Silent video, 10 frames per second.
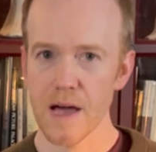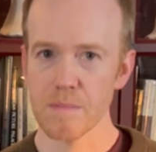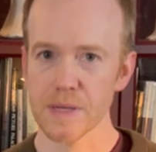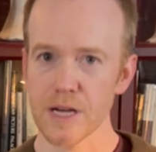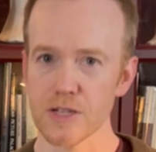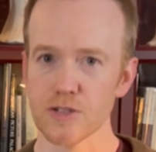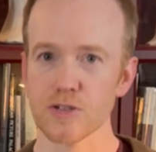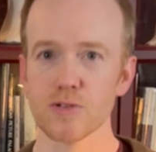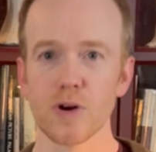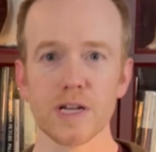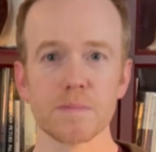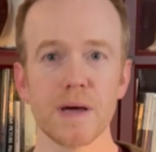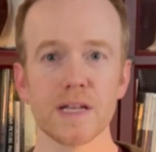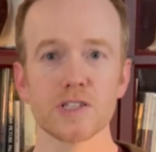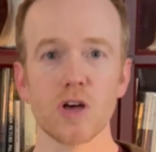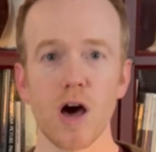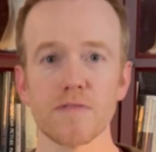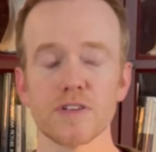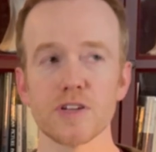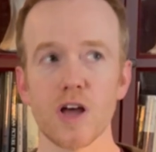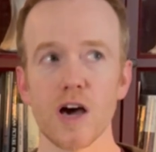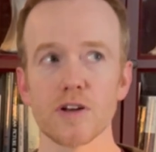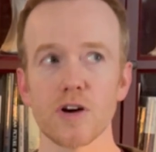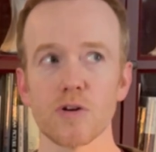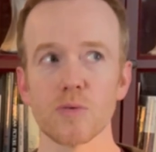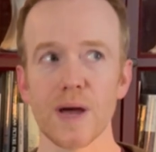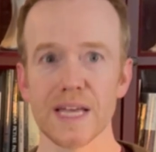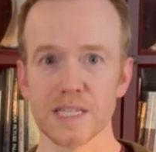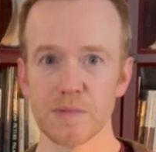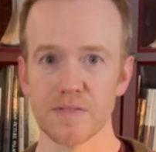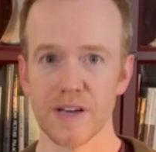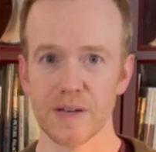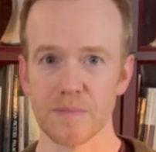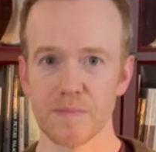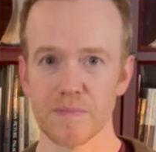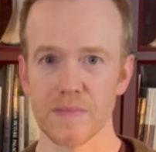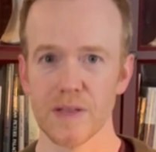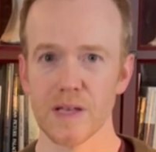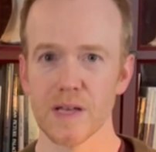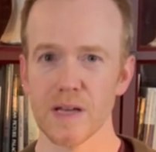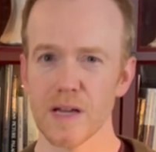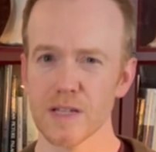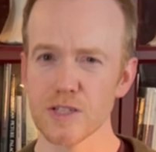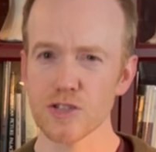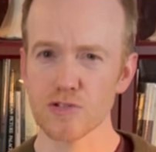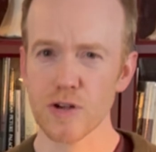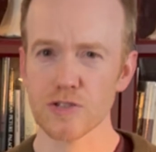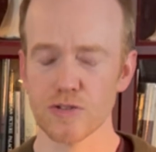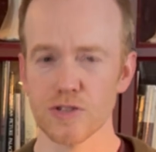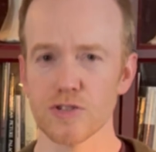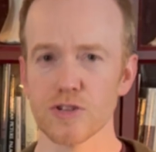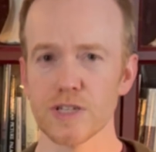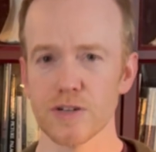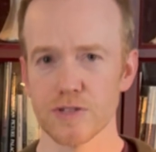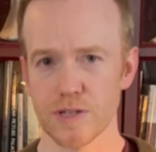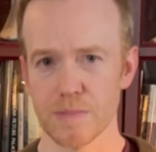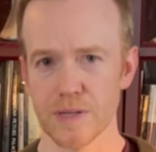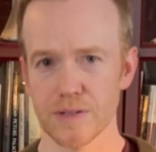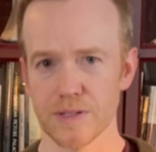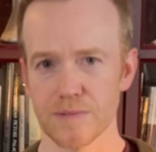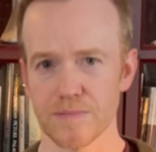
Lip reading: Because chronic pain is often not a random event. It's a structure that took years to build.